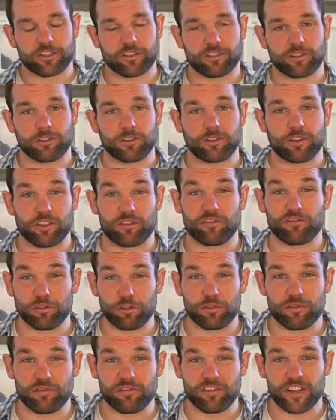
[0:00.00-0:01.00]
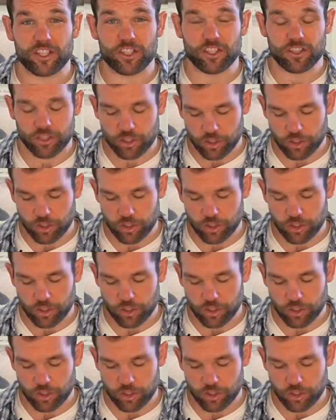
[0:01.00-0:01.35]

on a lot of the fruit and veg in the